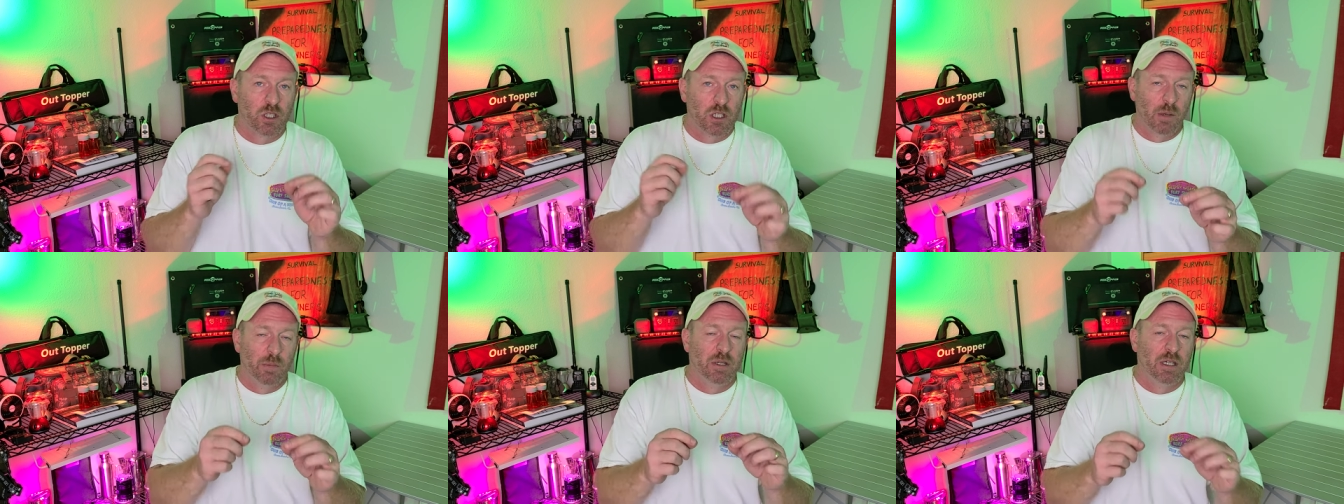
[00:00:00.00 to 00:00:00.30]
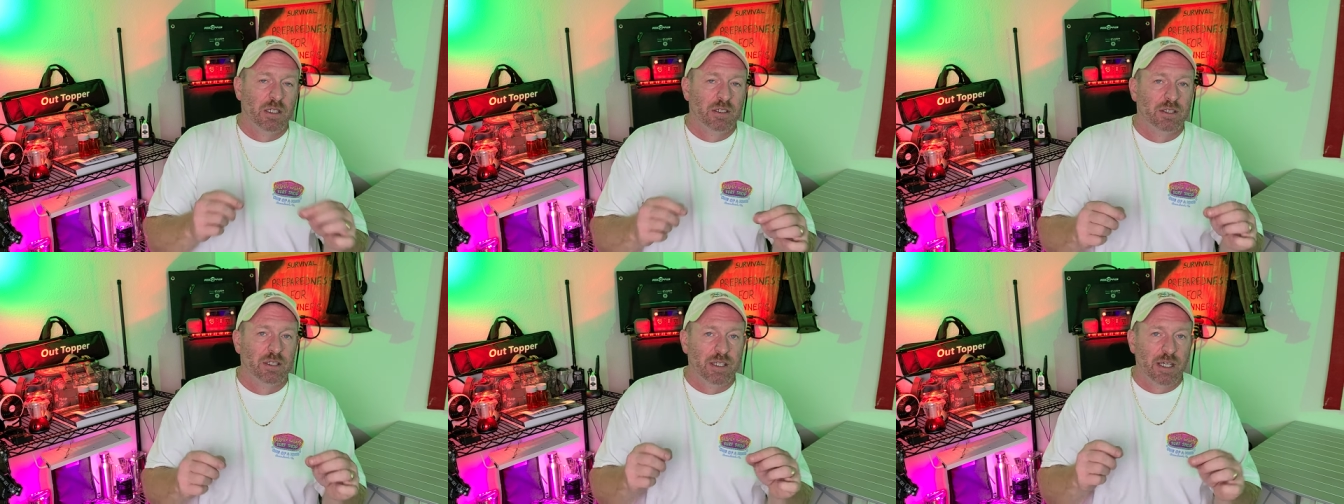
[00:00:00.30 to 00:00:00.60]
coming
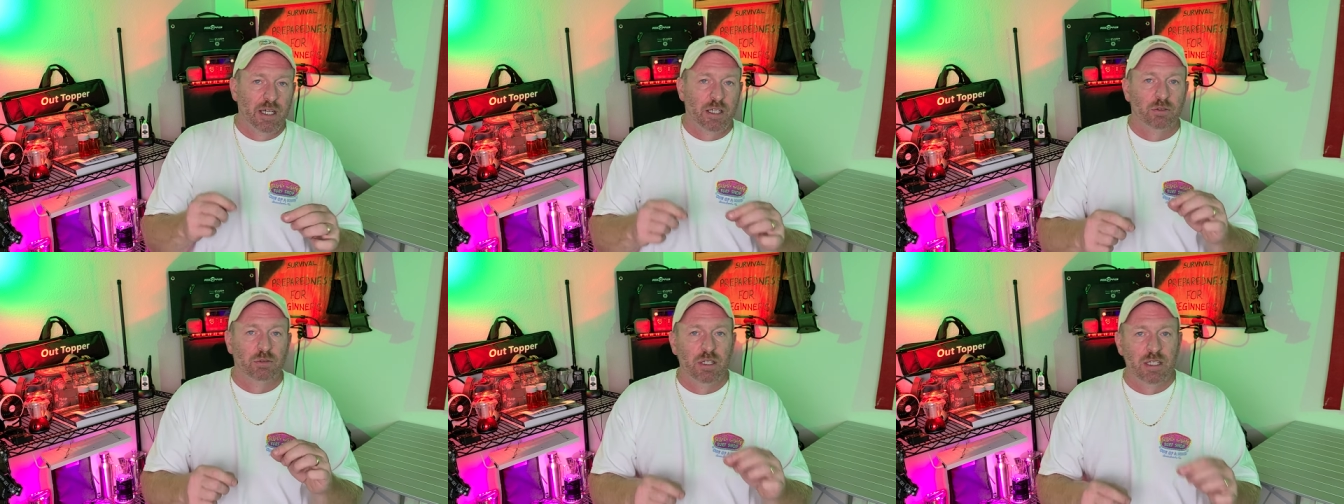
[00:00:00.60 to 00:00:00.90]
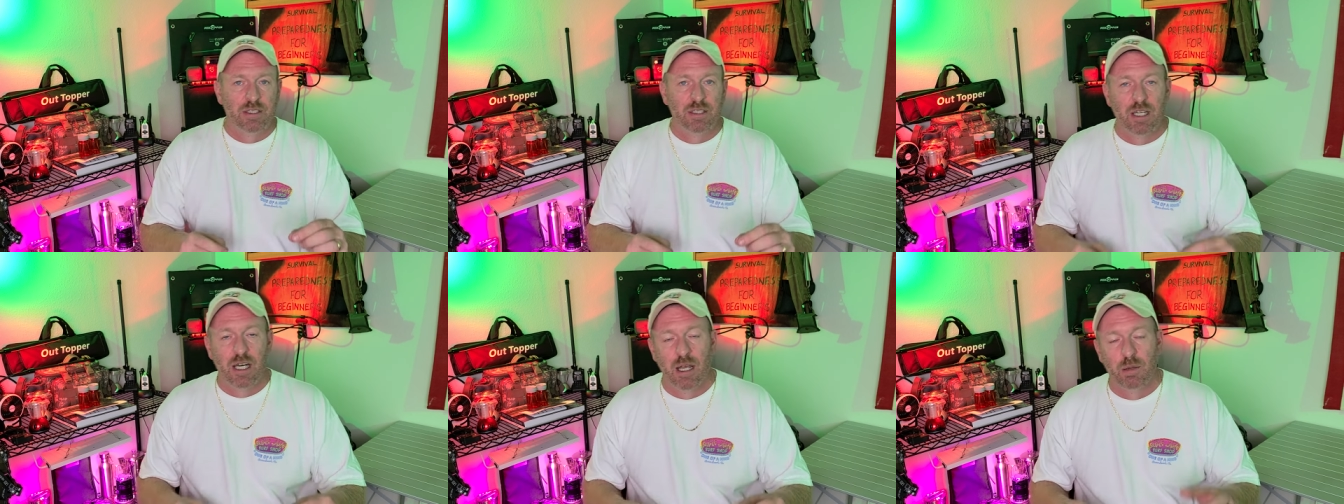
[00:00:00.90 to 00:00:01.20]
into that
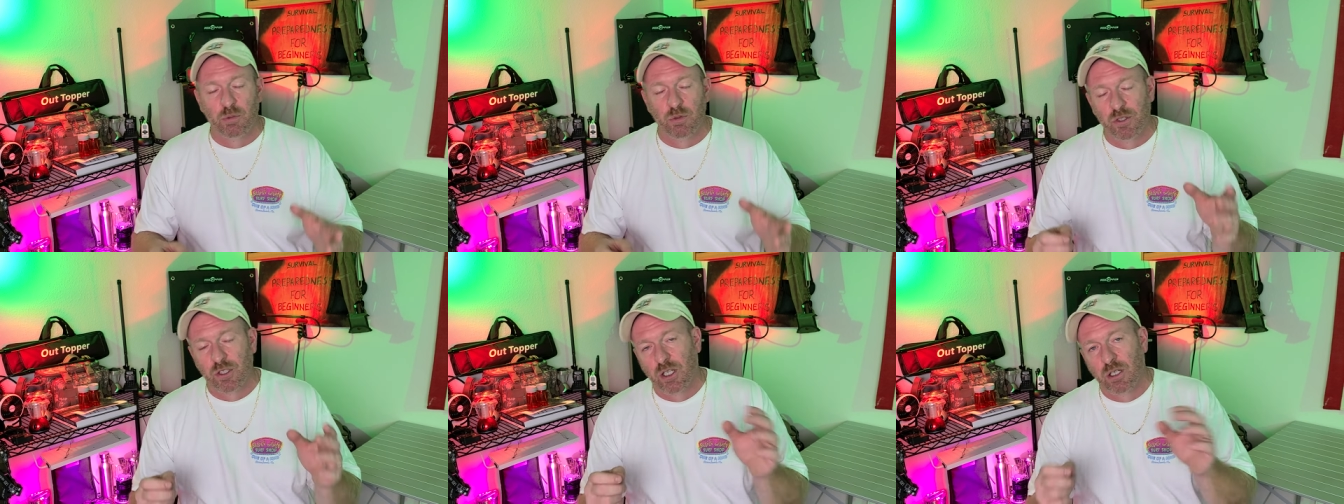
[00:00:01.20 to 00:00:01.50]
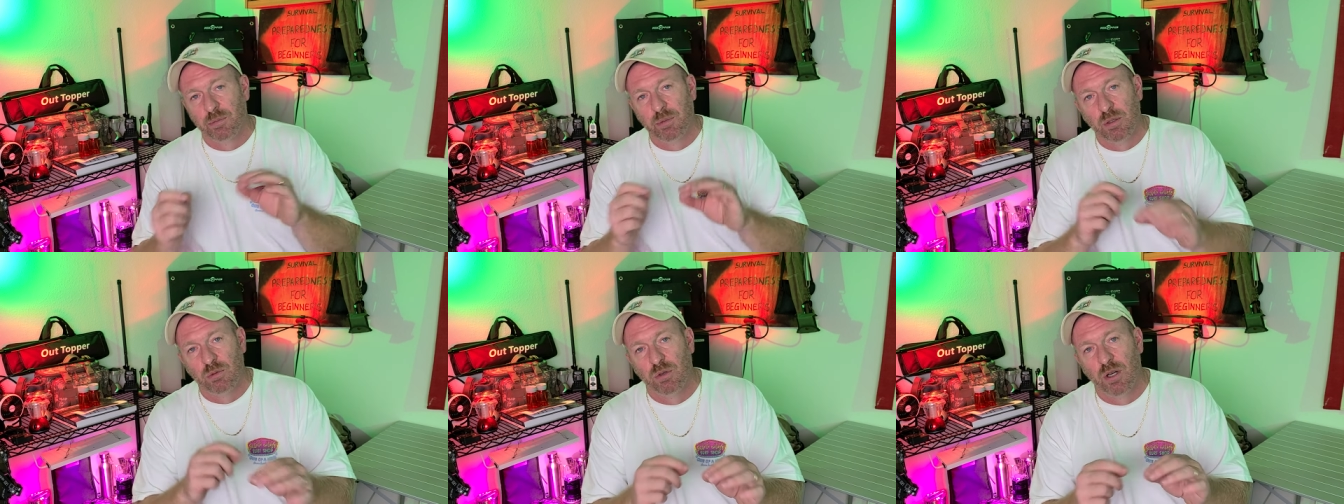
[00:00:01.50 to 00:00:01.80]
great time where they're
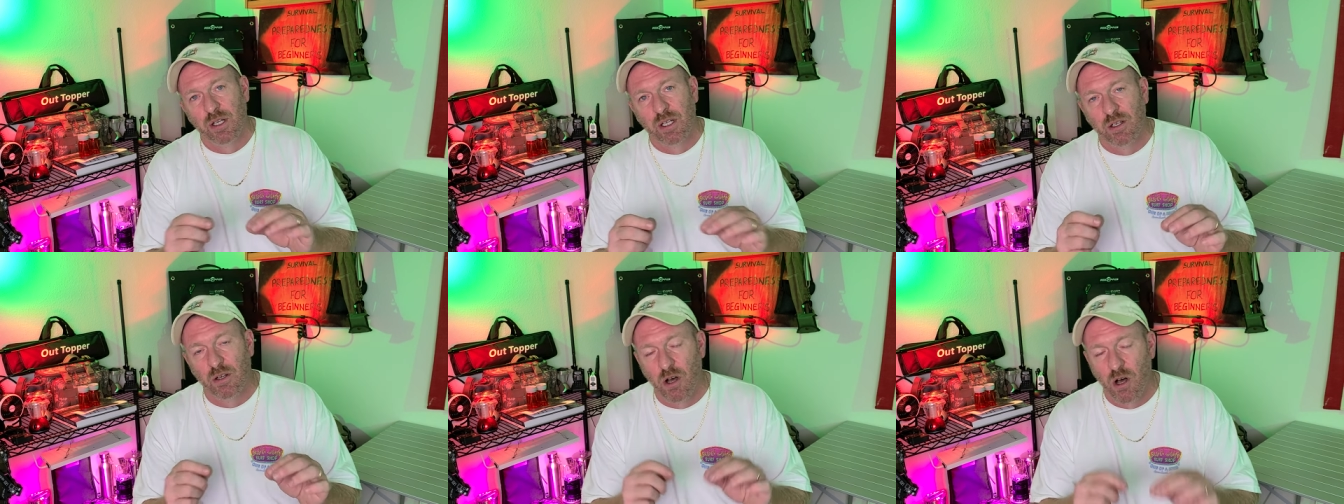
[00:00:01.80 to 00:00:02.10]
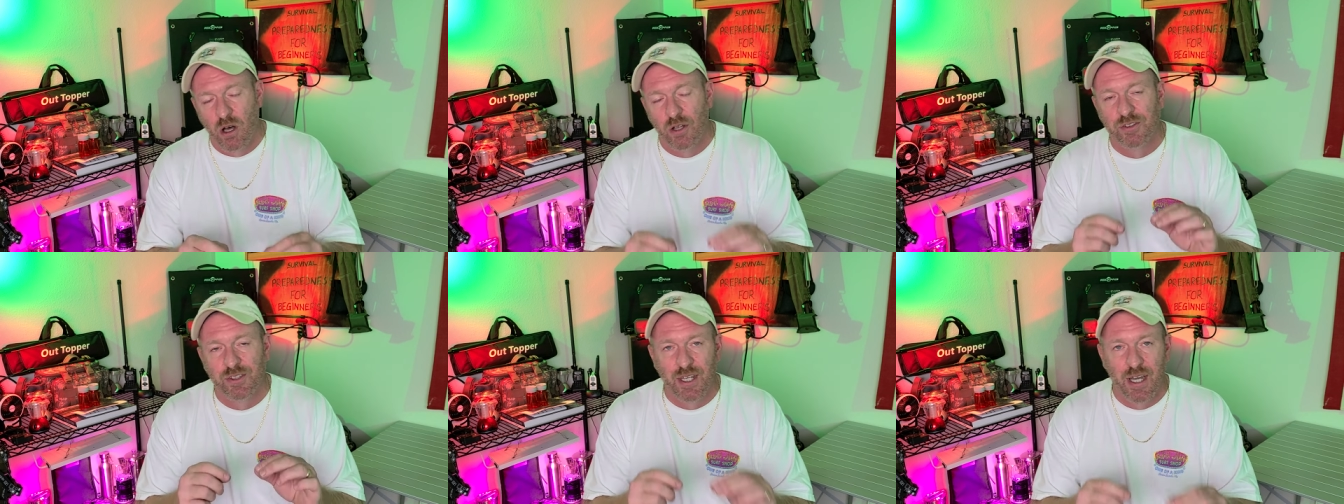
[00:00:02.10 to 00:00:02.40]
going to be running
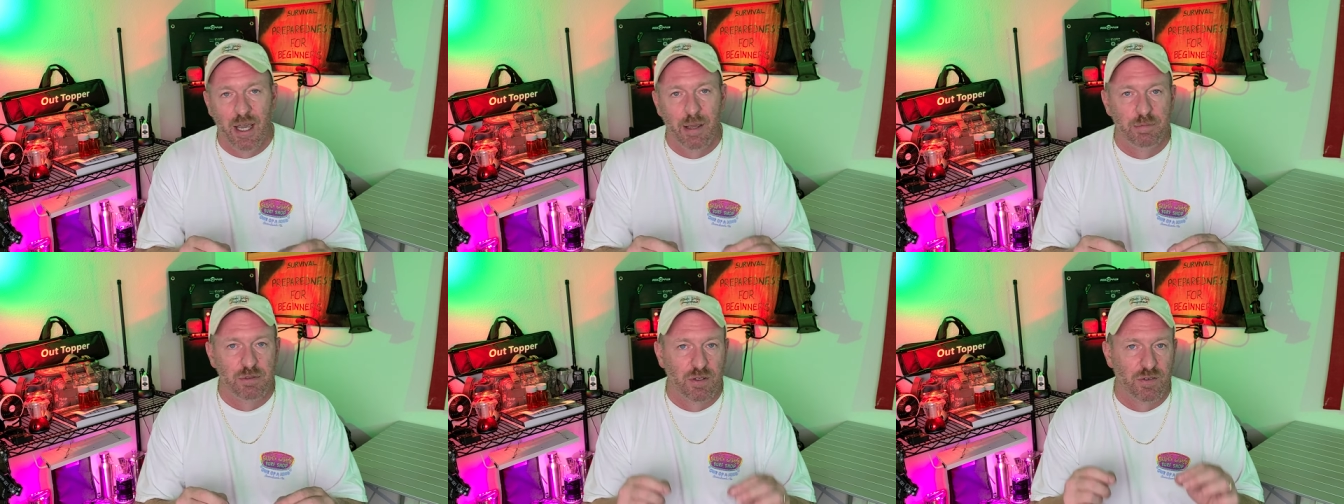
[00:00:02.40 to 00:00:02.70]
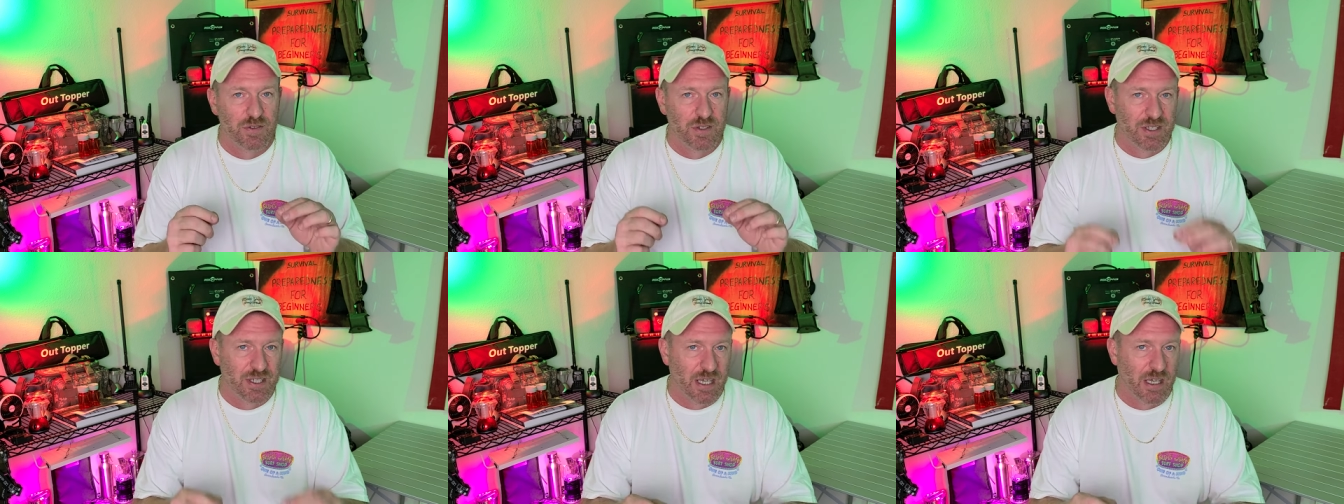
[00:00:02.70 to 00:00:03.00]
all types
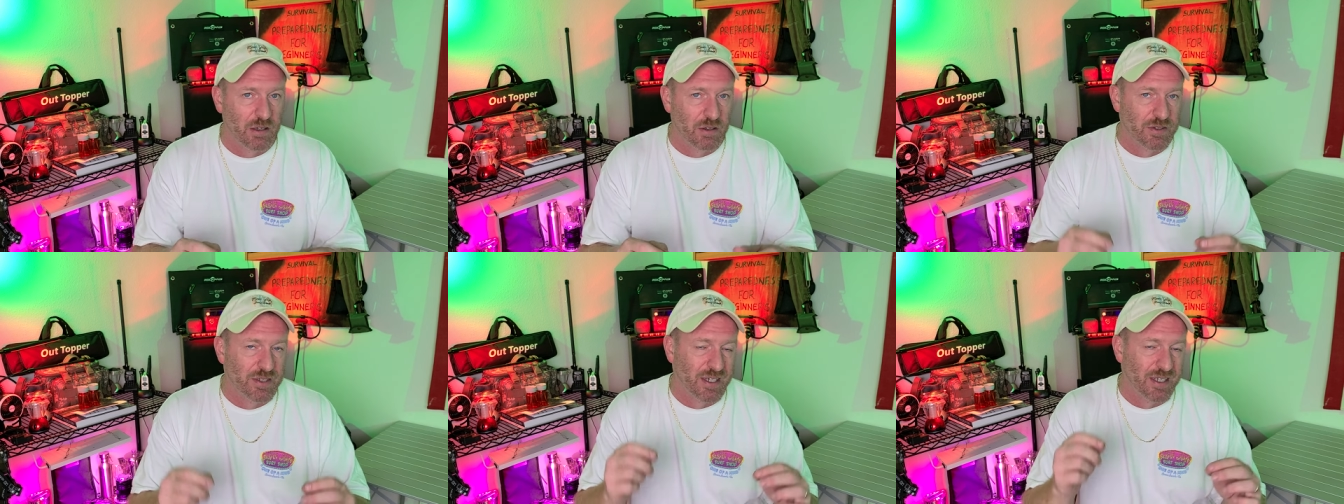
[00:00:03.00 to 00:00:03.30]
of sales